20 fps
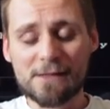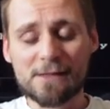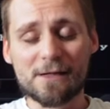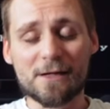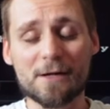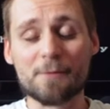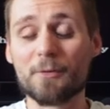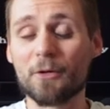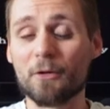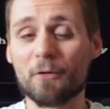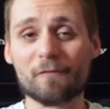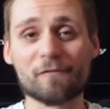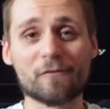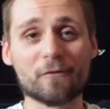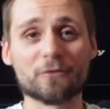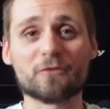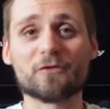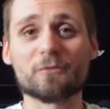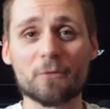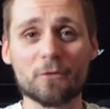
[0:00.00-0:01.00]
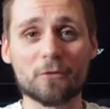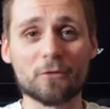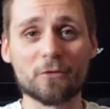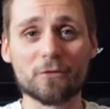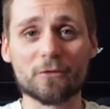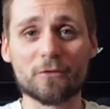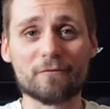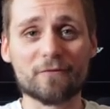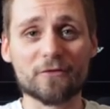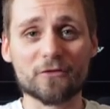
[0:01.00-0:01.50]
Uh, but looking forward to
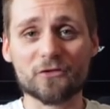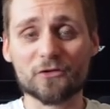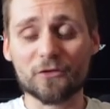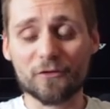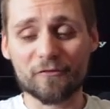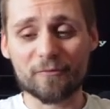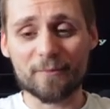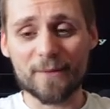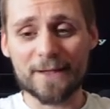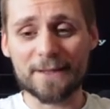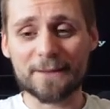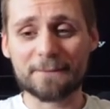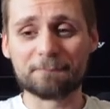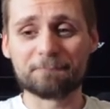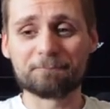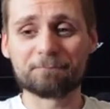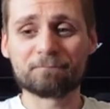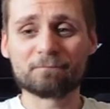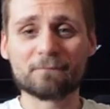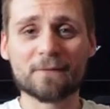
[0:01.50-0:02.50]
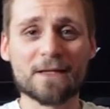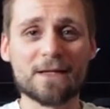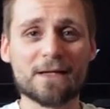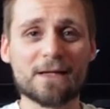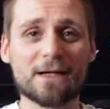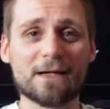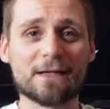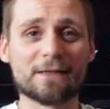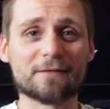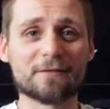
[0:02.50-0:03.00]
more of your stuff, mate.
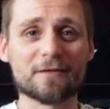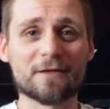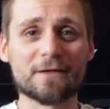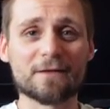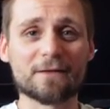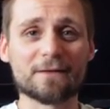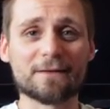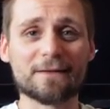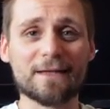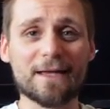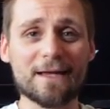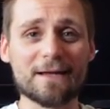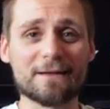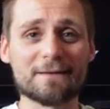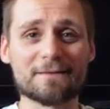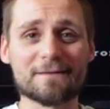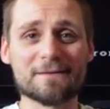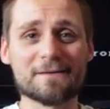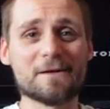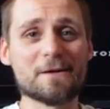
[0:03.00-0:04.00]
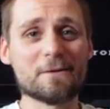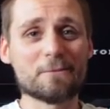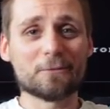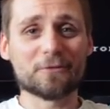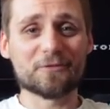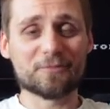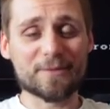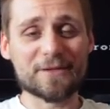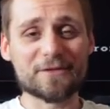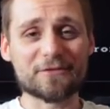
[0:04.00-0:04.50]
And, uh, yeah, we'll
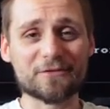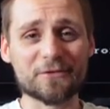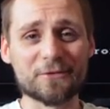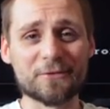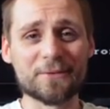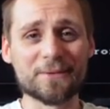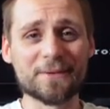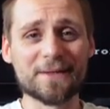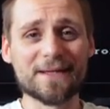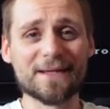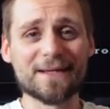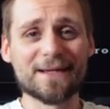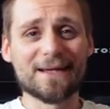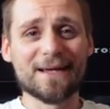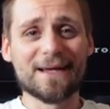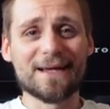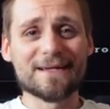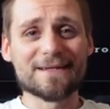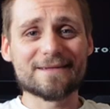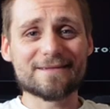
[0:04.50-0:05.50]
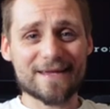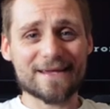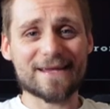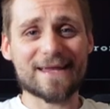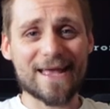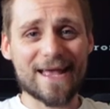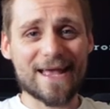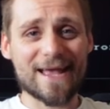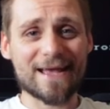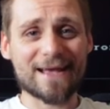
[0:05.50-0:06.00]
speak soon. Take
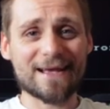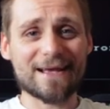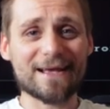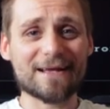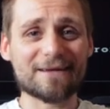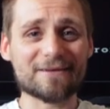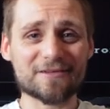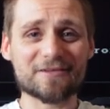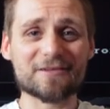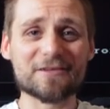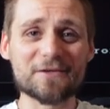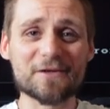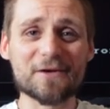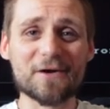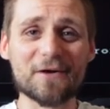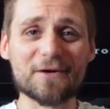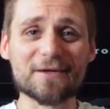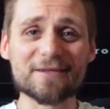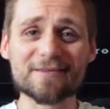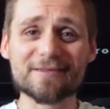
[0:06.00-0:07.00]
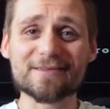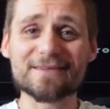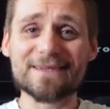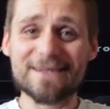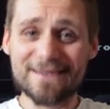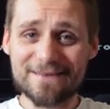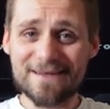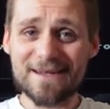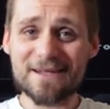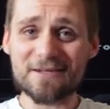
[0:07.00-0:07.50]
care, and I'll see you guys
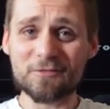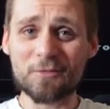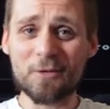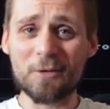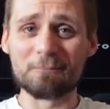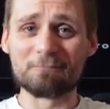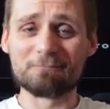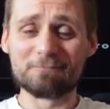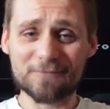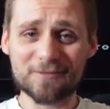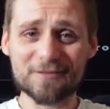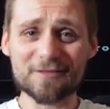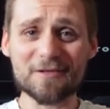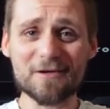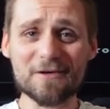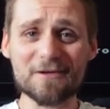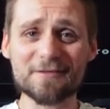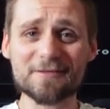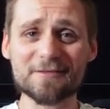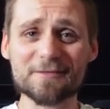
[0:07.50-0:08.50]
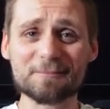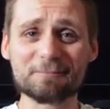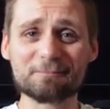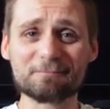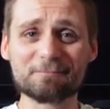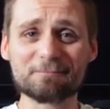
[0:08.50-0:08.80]
in the next one. Cheers, guys.